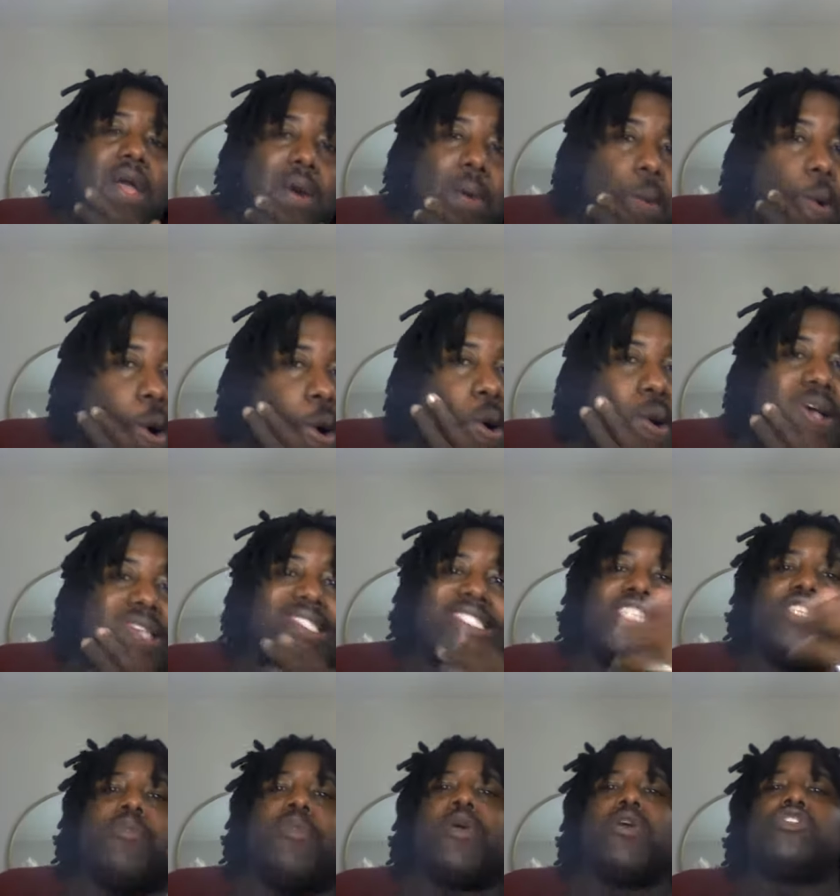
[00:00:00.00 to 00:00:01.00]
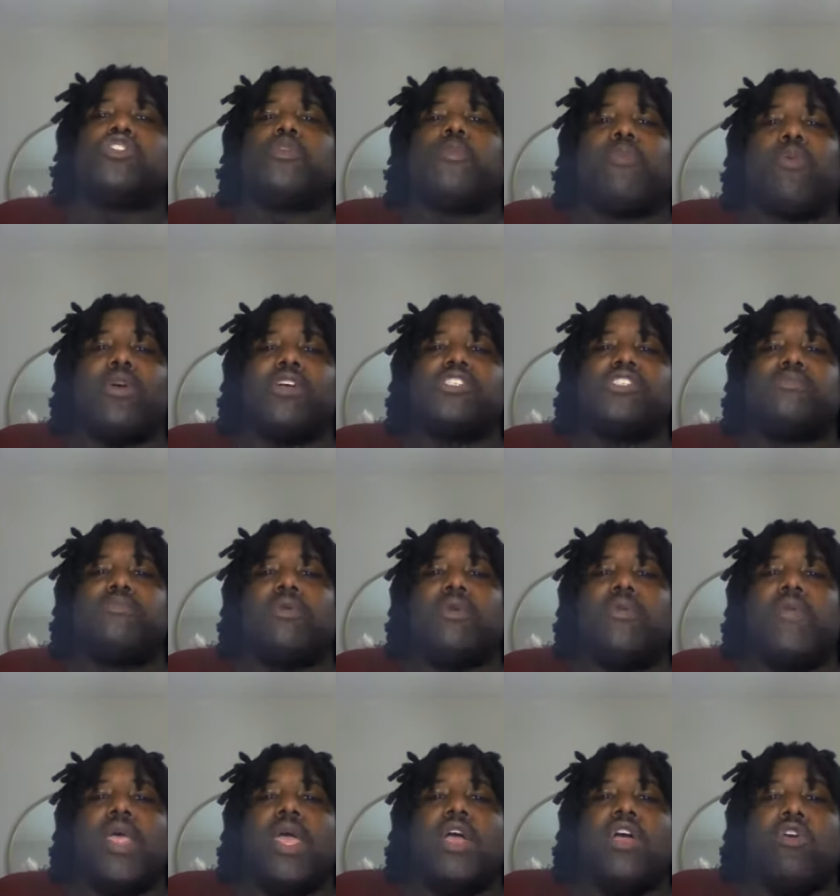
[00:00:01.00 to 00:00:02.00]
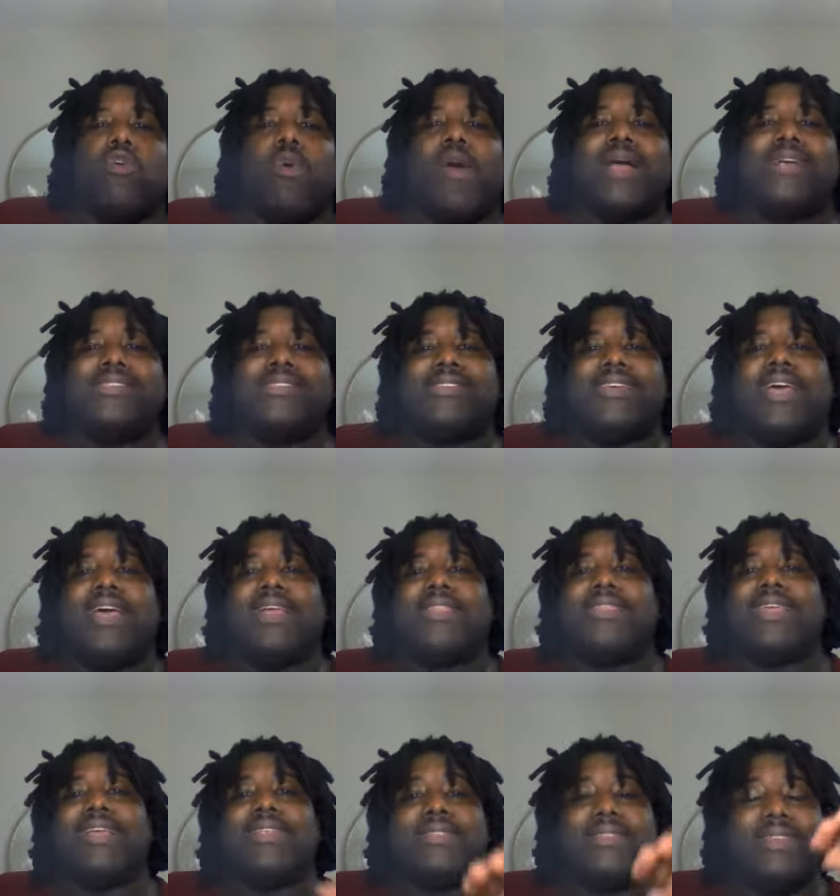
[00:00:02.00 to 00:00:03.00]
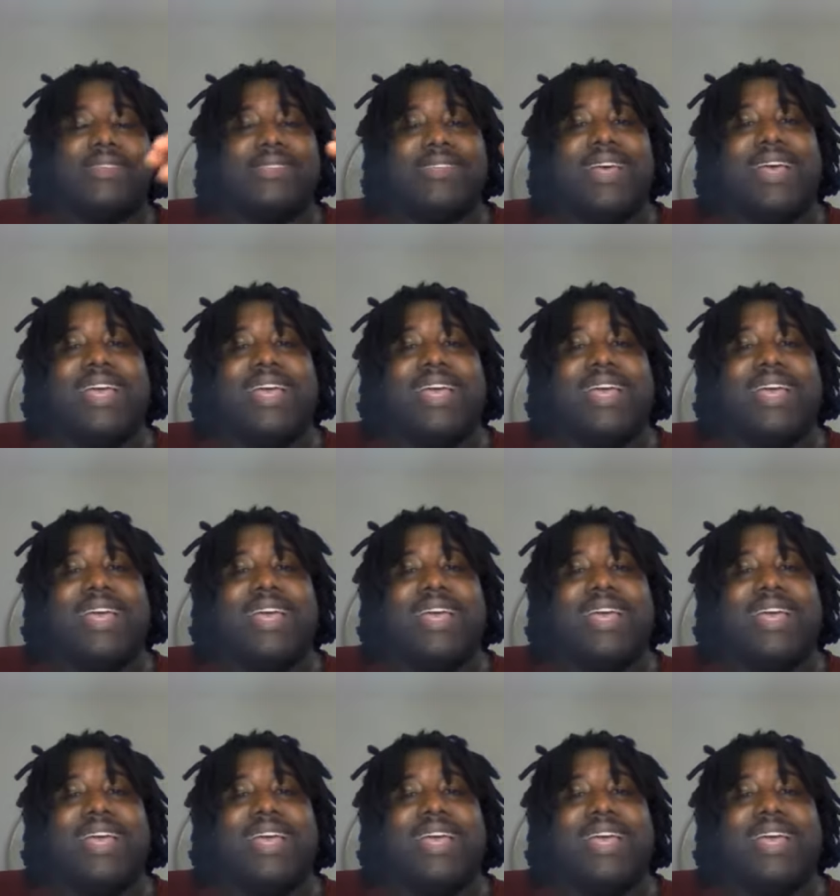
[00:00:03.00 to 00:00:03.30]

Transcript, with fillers: Well, it's a spiritual principle. Christ said that